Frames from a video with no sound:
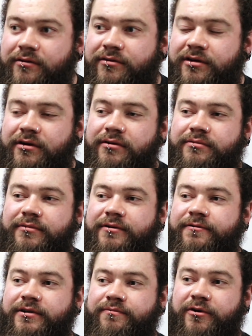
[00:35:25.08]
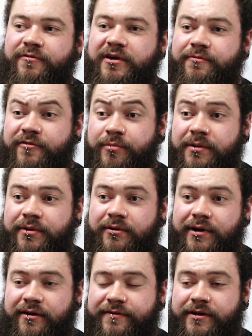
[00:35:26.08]
So for people
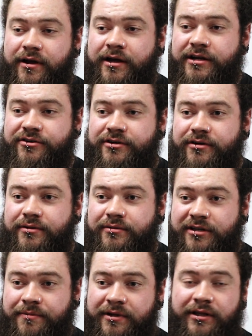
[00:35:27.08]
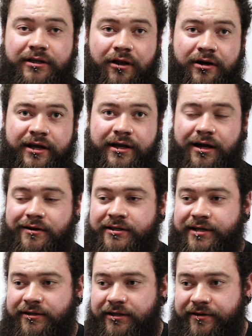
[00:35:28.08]
who have an issue typically locking out a
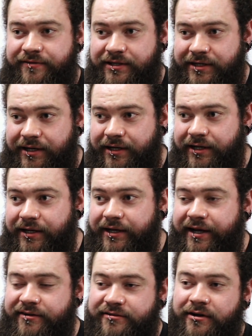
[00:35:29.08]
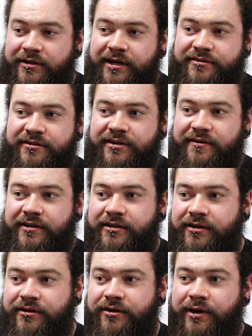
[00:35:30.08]
deadlift, it's not necessarily
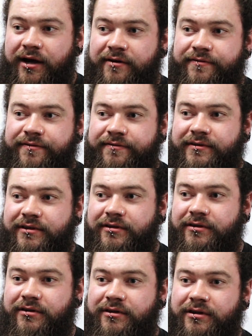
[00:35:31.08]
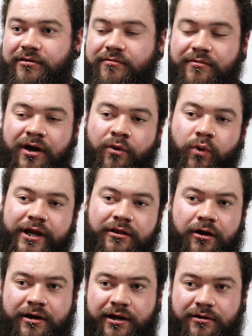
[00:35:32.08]
that you have a weak
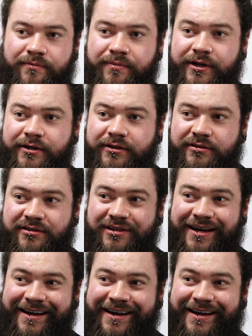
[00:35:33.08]
lockout, because